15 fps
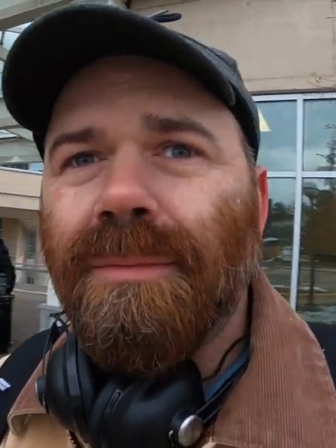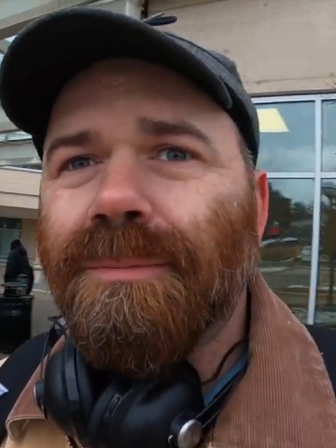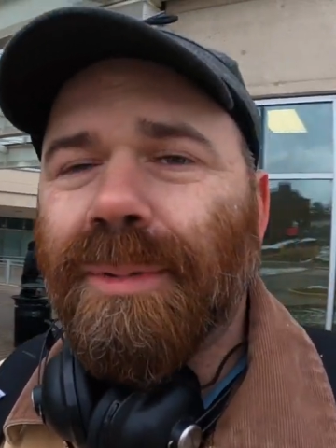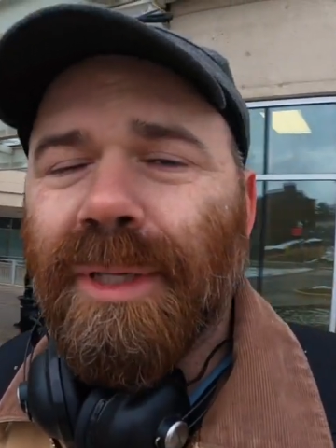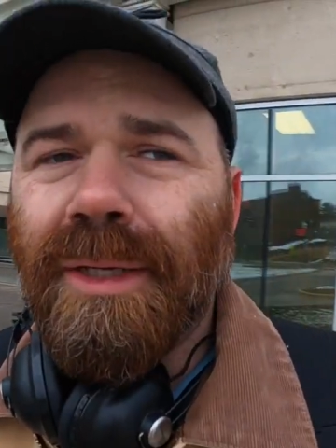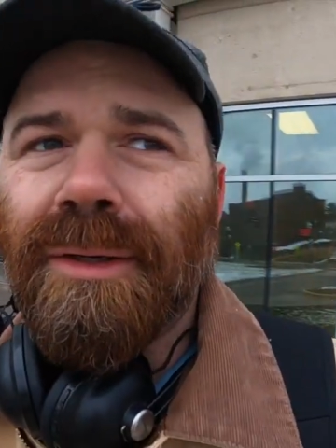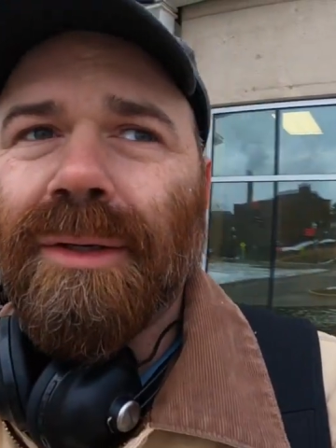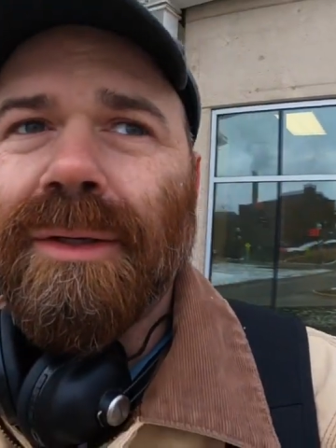
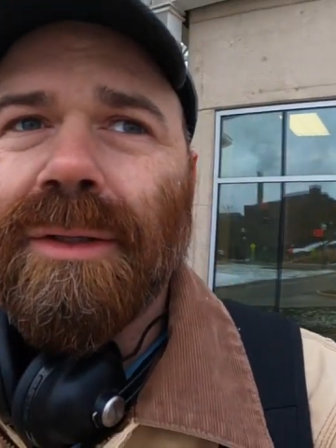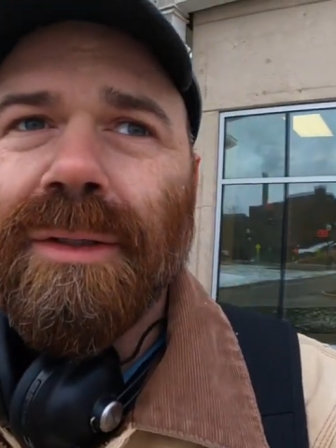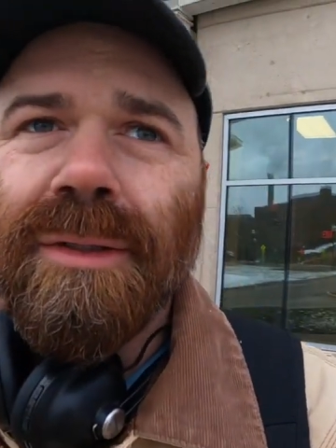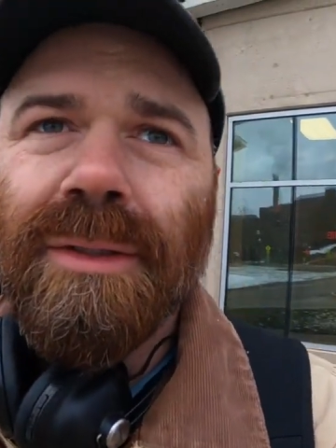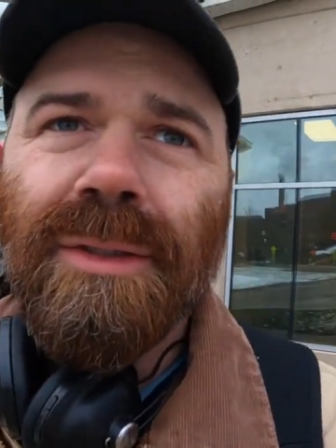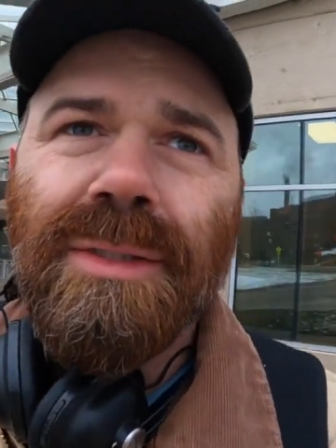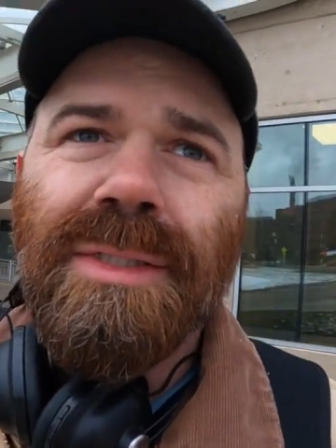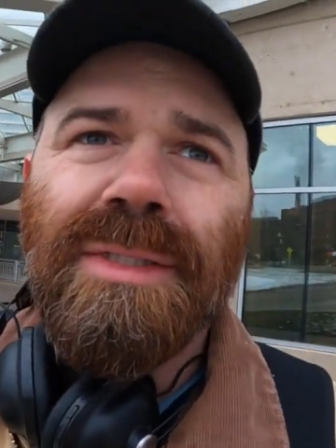Peter
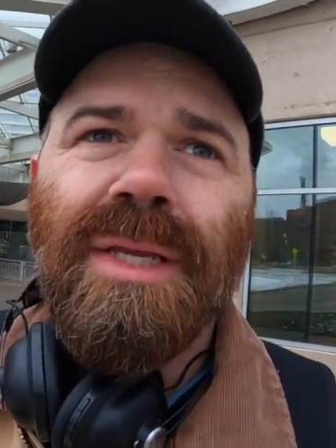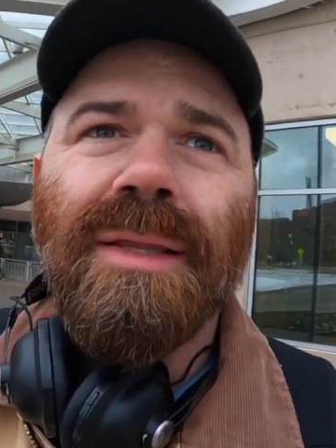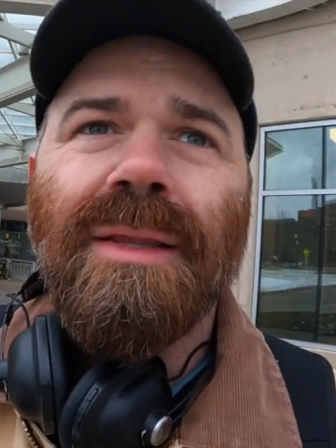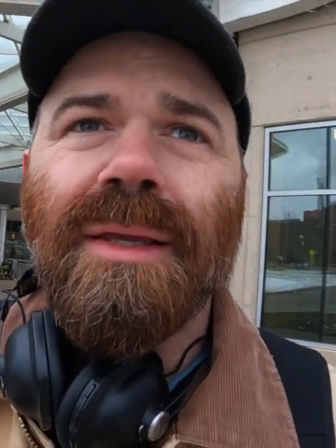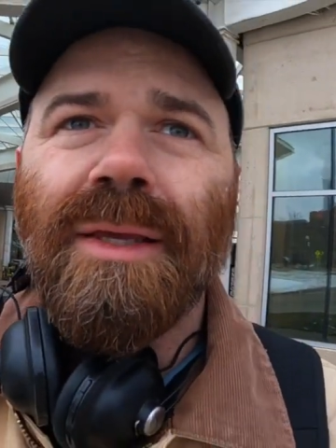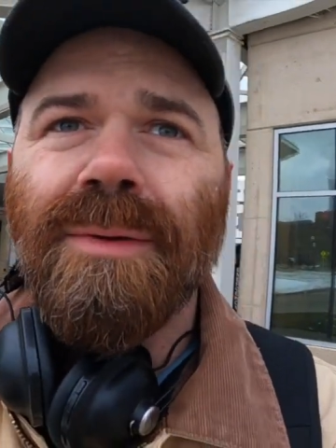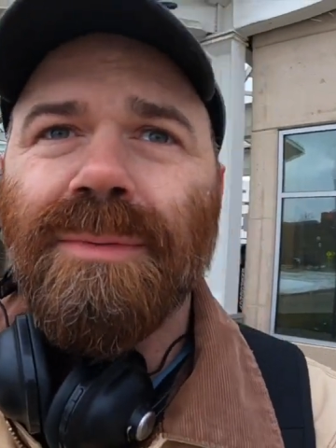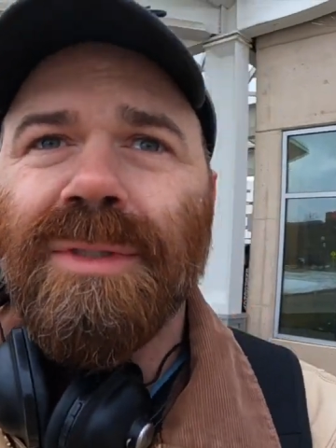said
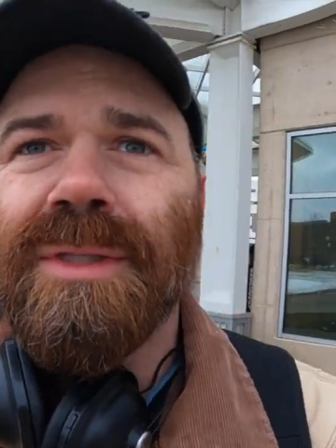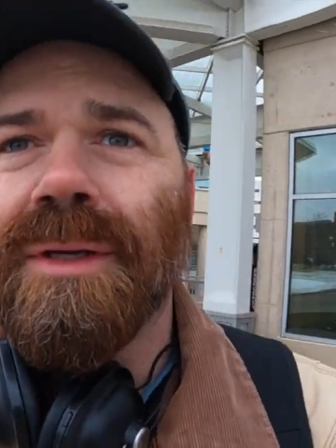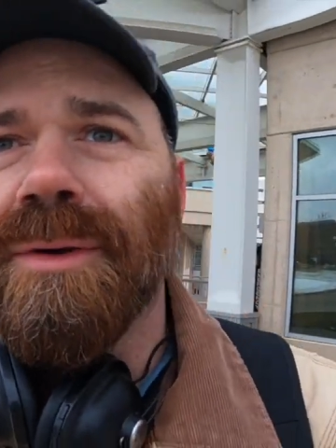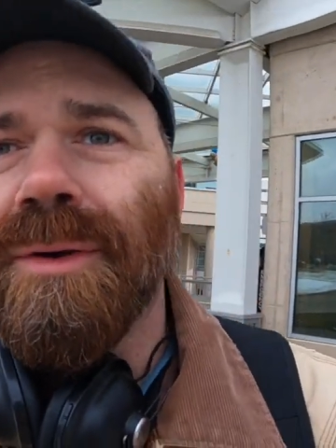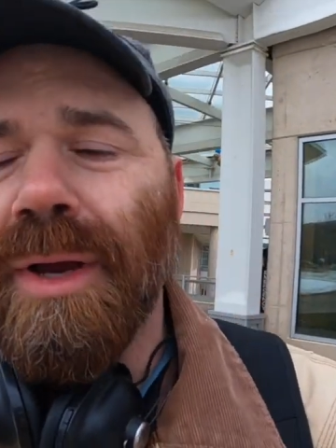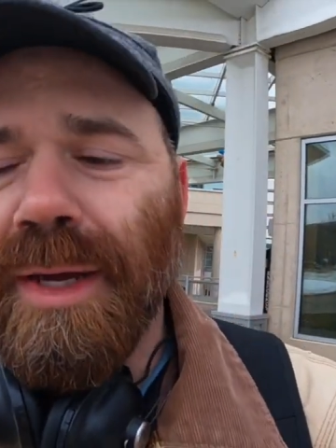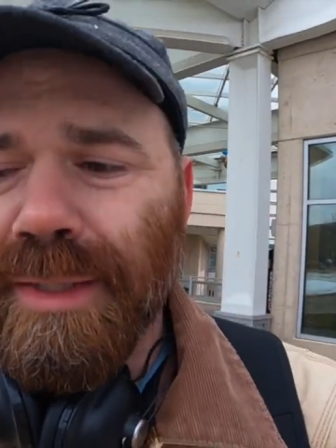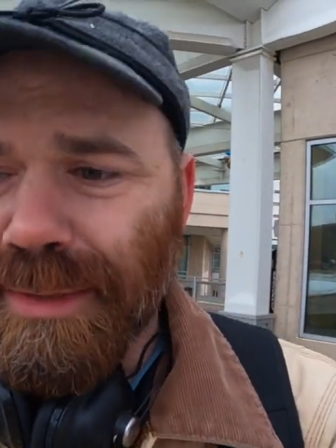that he was the
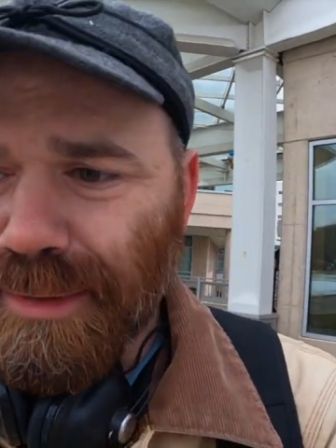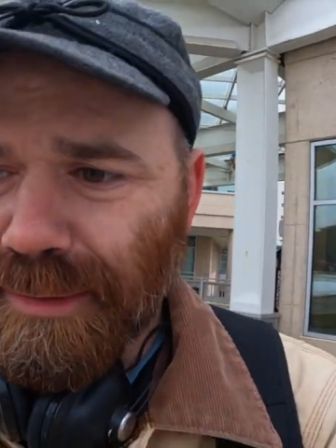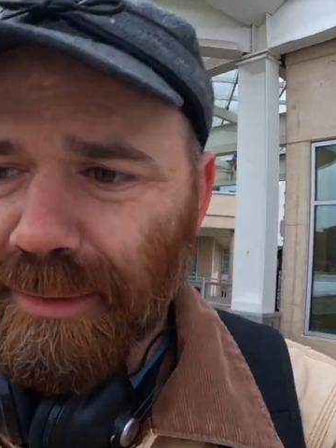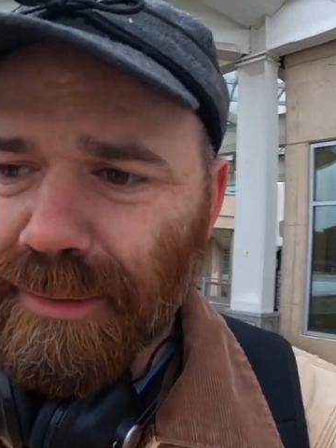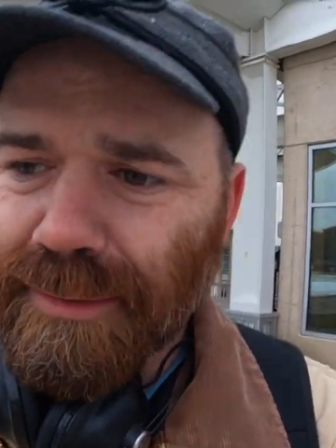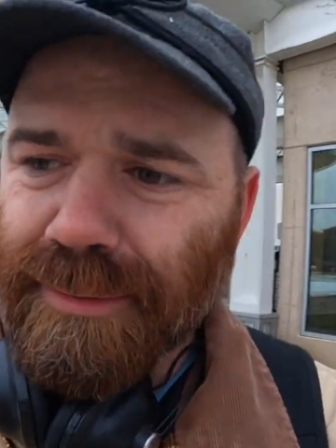Christ,